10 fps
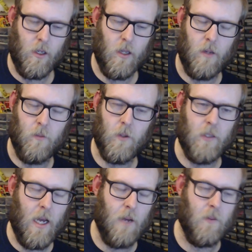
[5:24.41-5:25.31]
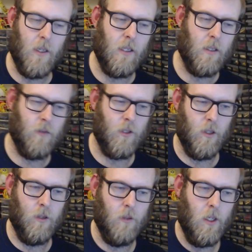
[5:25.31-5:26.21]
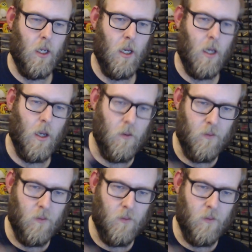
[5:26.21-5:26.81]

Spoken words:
And then what will happen is I'll do a